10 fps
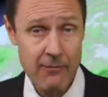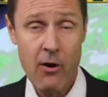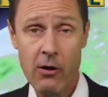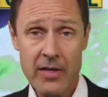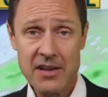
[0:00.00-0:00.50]
of
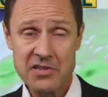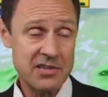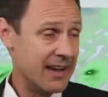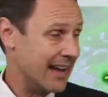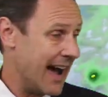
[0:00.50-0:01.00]
all
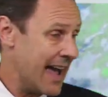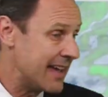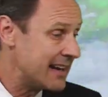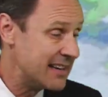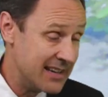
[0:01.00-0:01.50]
this, I
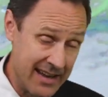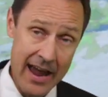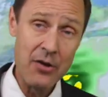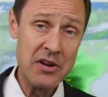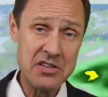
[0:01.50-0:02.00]
can
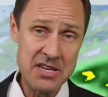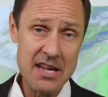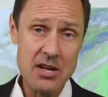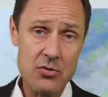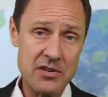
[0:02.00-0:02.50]

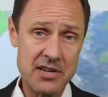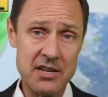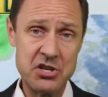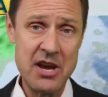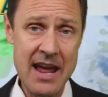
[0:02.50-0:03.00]
guarantee you it's
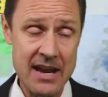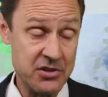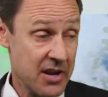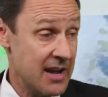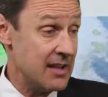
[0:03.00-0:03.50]
going to
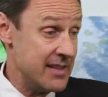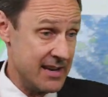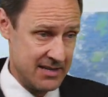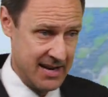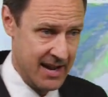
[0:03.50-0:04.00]
change.
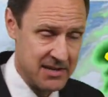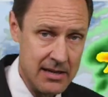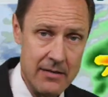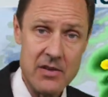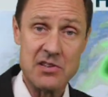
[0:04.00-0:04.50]
The
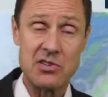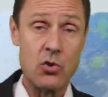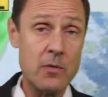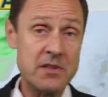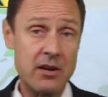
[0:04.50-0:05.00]
intensity of these
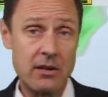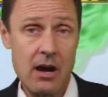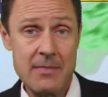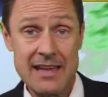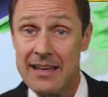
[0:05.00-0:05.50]
storms that are
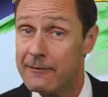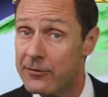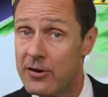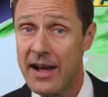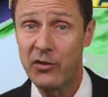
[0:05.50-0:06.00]
coming in
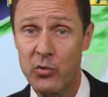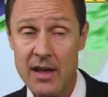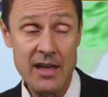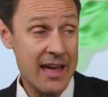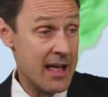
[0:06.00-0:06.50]
for next
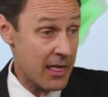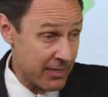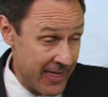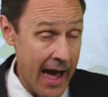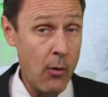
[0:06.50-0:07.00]
week,
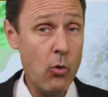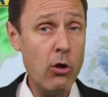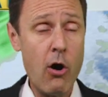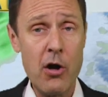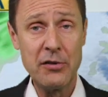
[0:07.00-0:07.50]
that
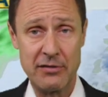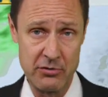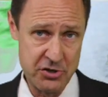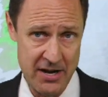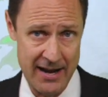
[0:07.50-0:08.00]
will
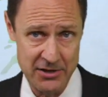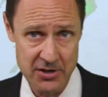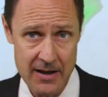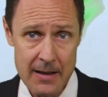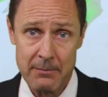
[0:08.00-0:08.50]
also
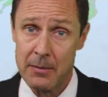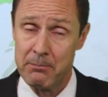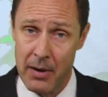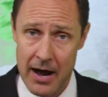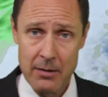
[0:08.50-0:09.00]
change.
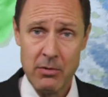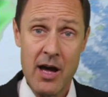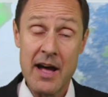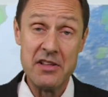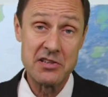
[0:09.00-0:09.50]
But bottom
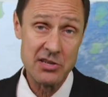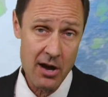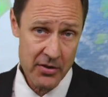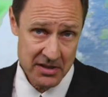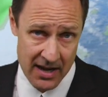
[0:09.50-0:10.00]
line, you
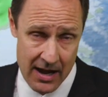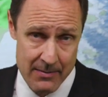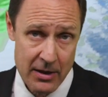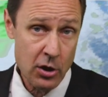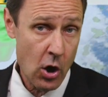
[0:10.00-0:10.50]
saw the
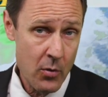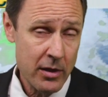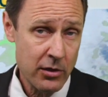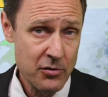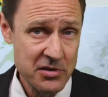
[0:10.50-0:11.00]
timing
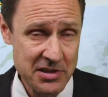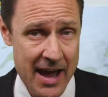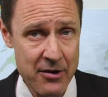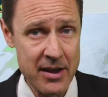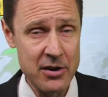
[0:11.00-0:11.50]
going through
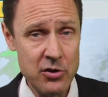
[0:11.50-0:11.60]
Saturday